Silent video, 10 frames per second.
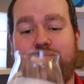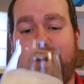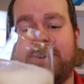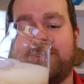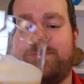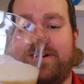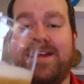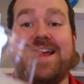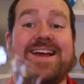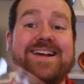posh, but
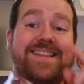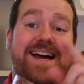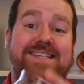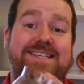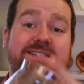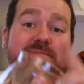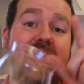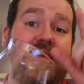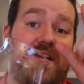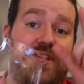glasses
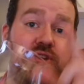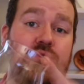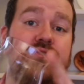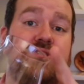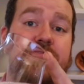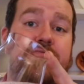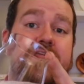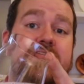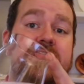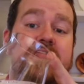make a huge
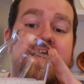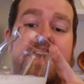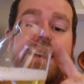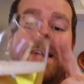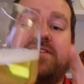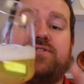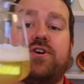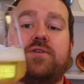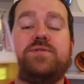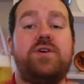difference in
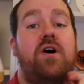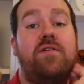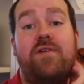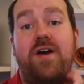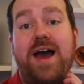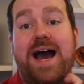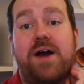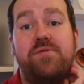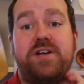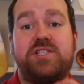terms of
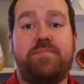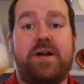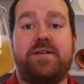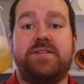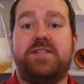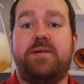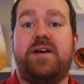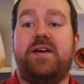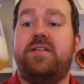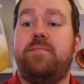how you experience
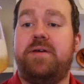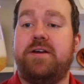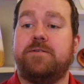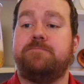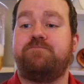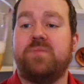the beer.